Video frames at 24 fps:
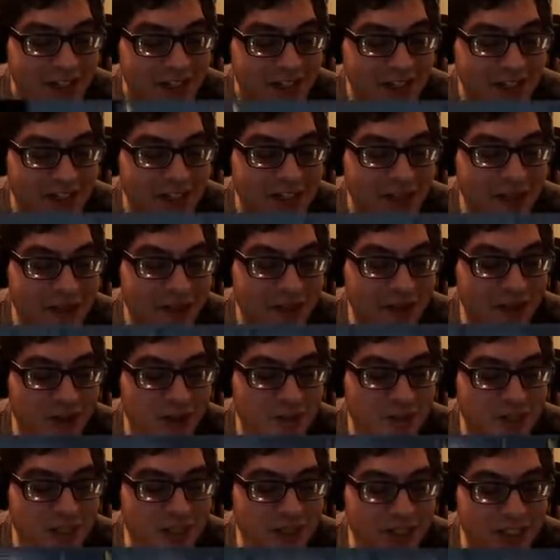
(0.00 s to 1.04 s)
this is very
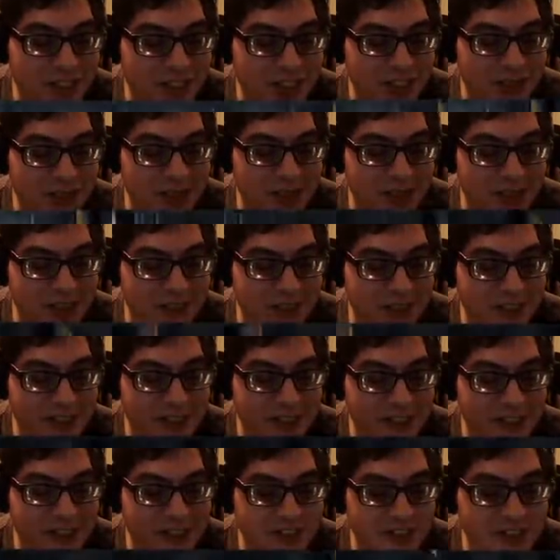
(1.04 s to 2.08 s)
much a game based
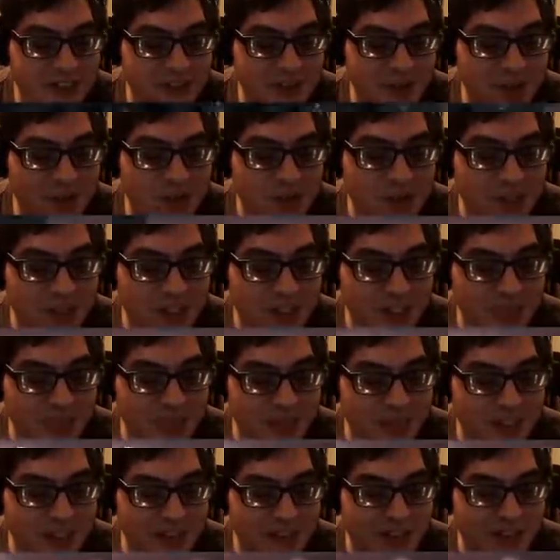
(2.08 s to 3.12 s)
in RoboCop
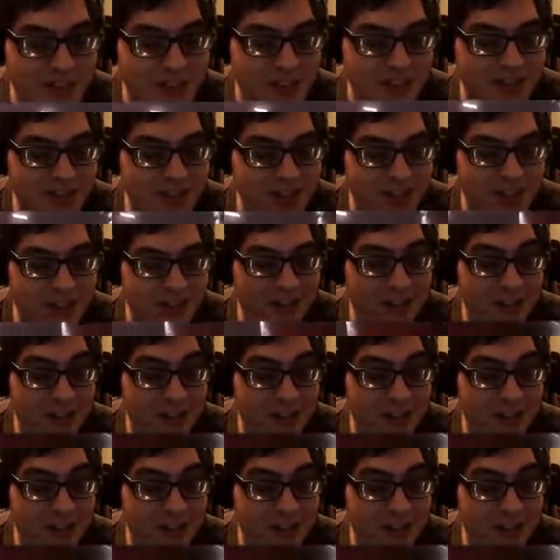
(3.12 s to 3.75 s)
and T2, and